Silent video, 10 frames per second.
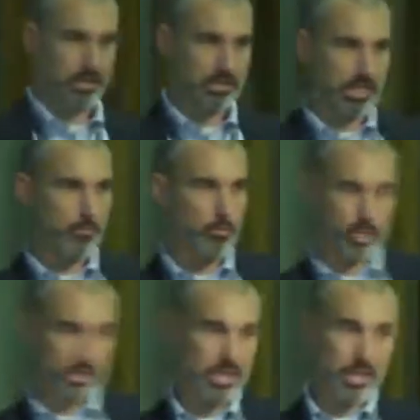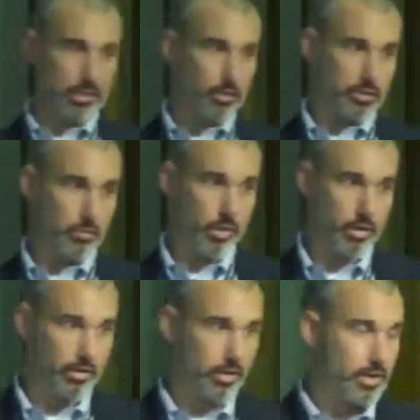that as an example, but it's not the only
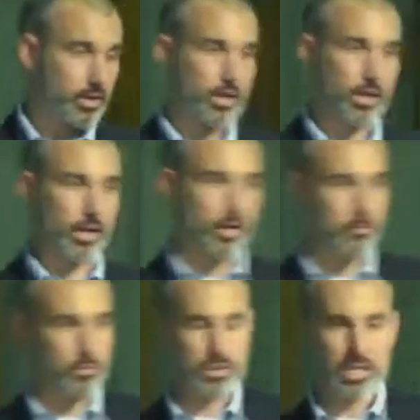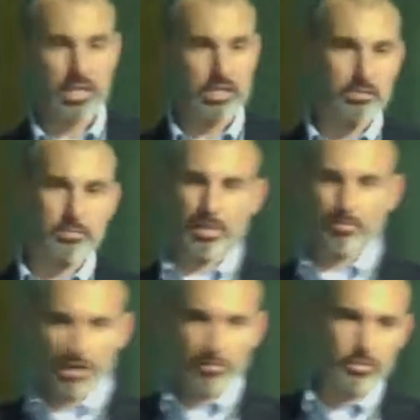one. Uh, Mercedes
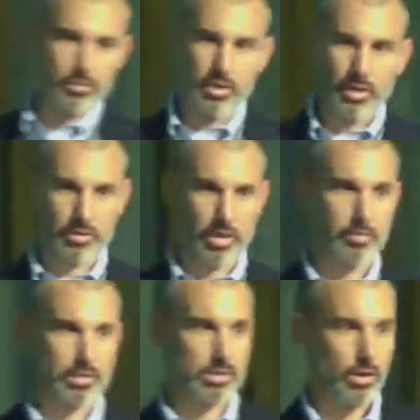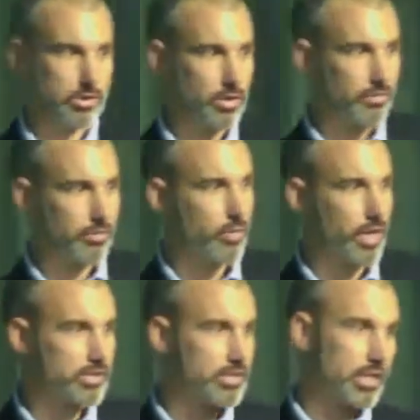and BMW and other companies also
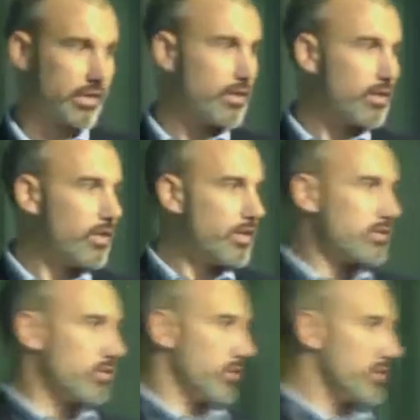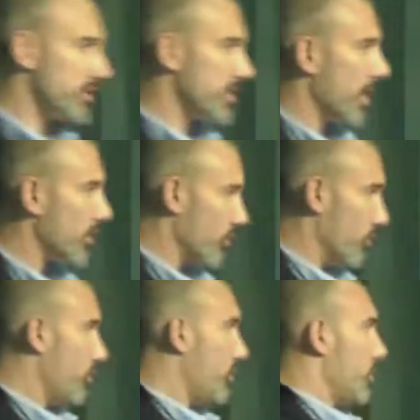have crash data. So this is
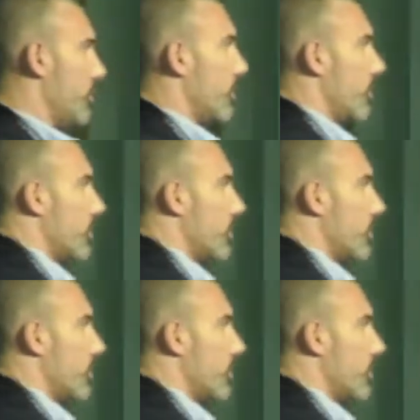not new.